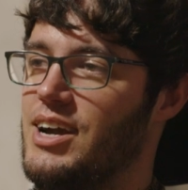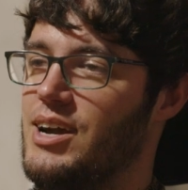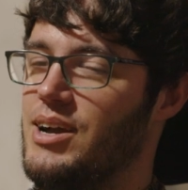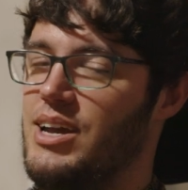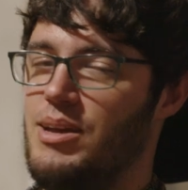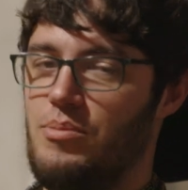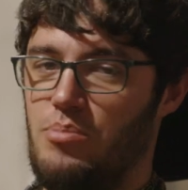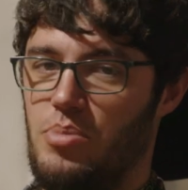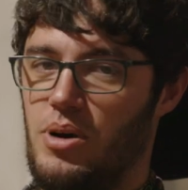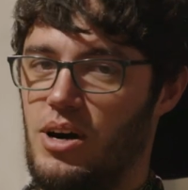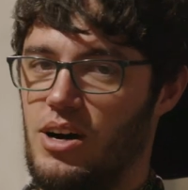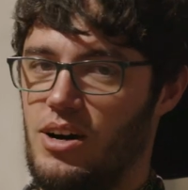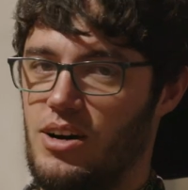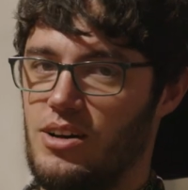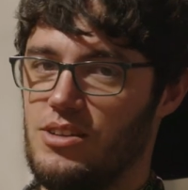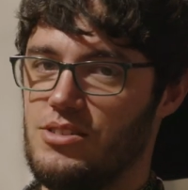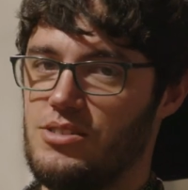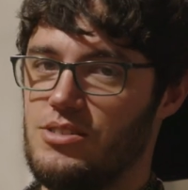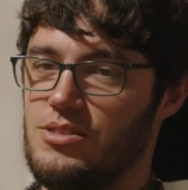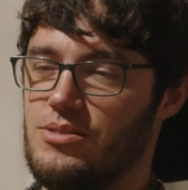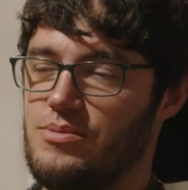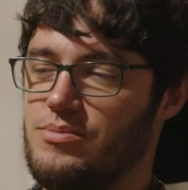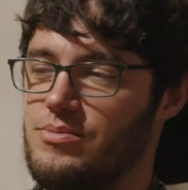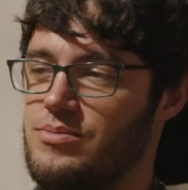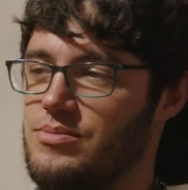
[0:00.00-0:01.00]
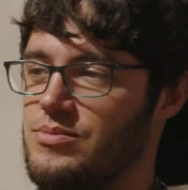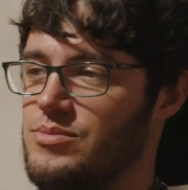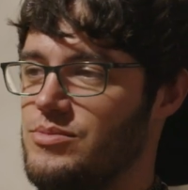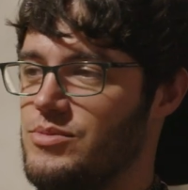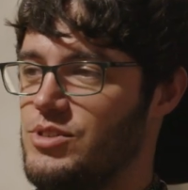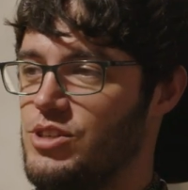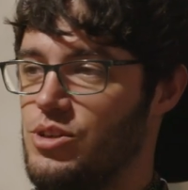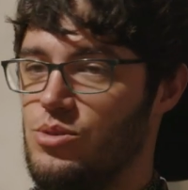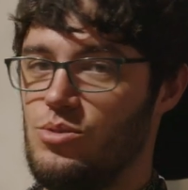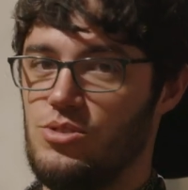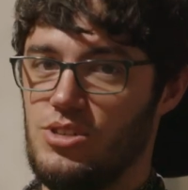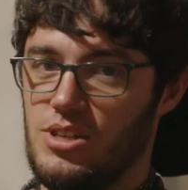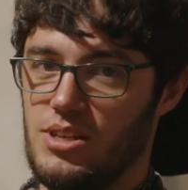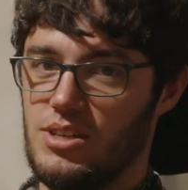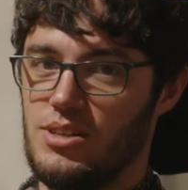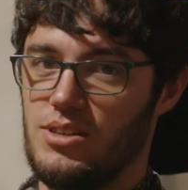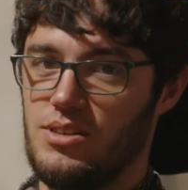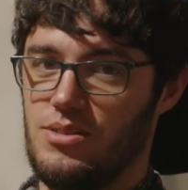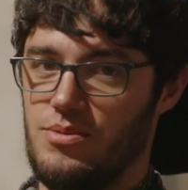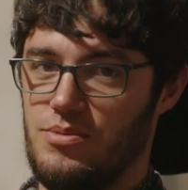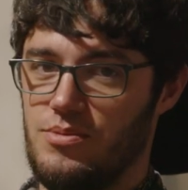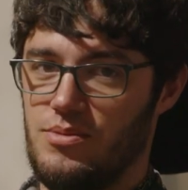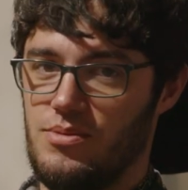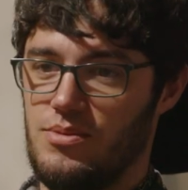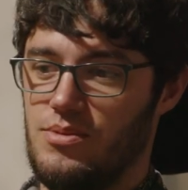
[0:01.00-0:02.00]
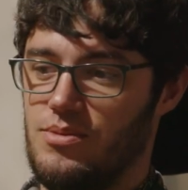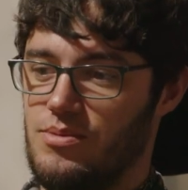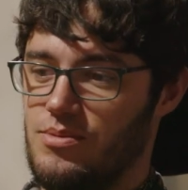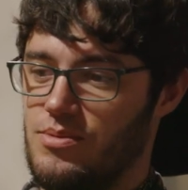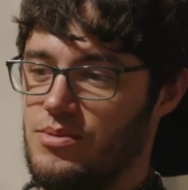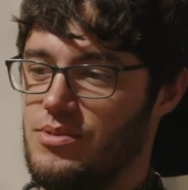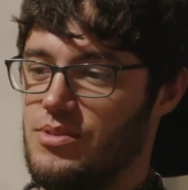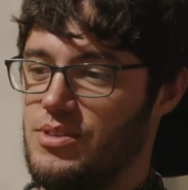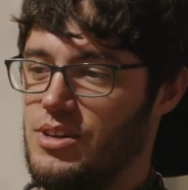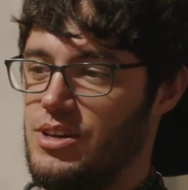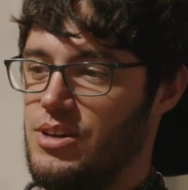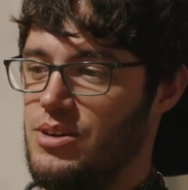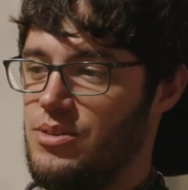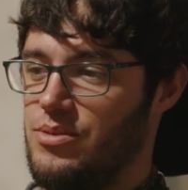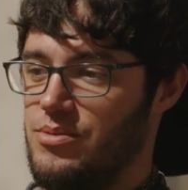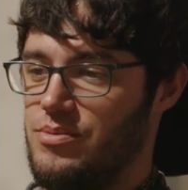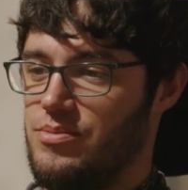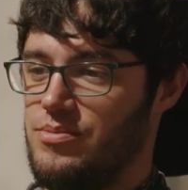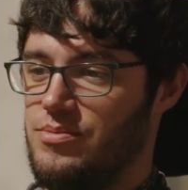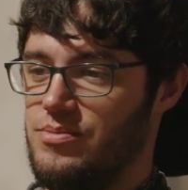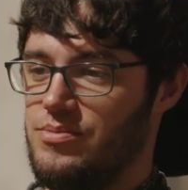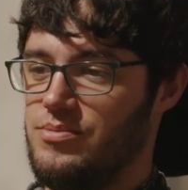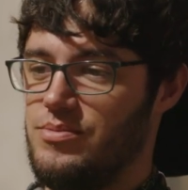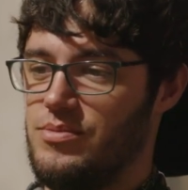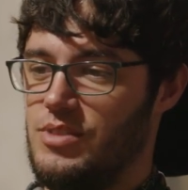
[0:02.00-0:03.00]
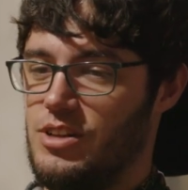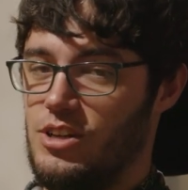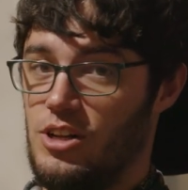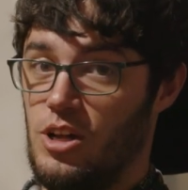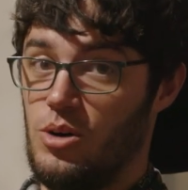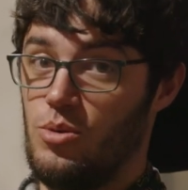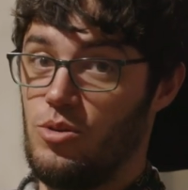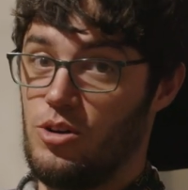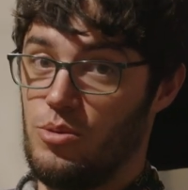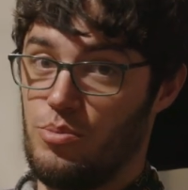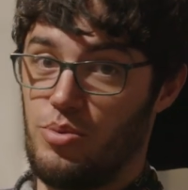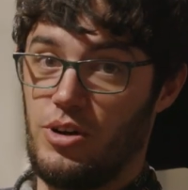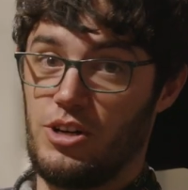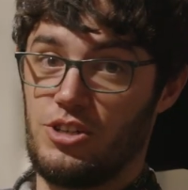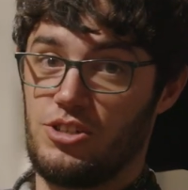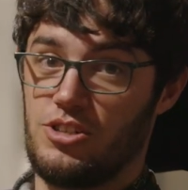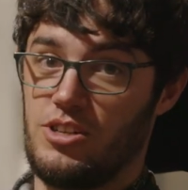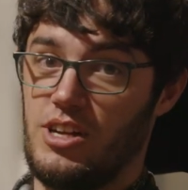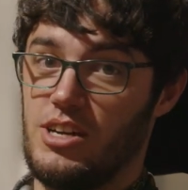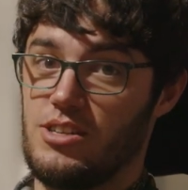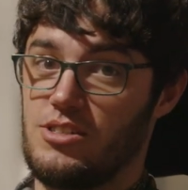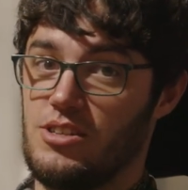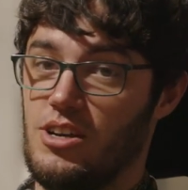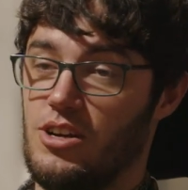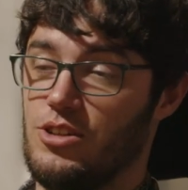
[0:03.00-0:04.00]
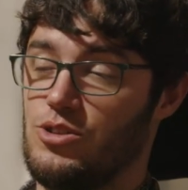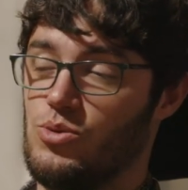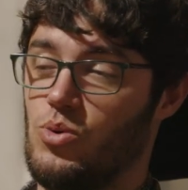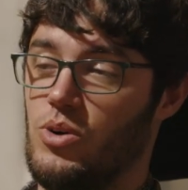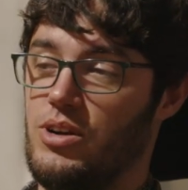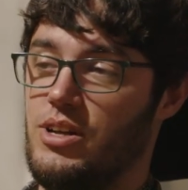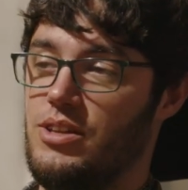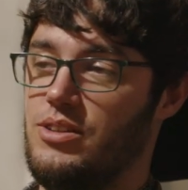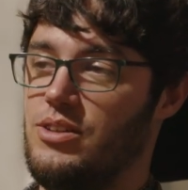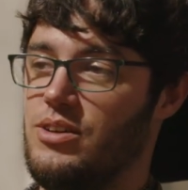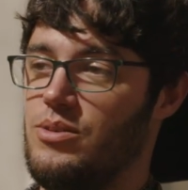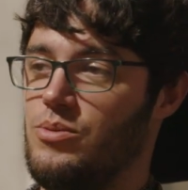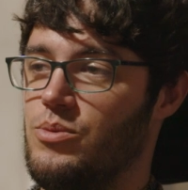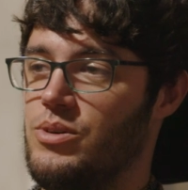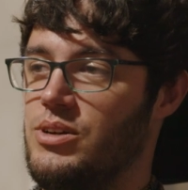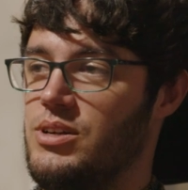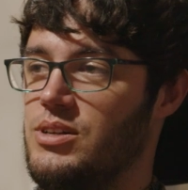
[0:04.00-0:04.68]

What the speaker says: in parts, using the low compression SR20 that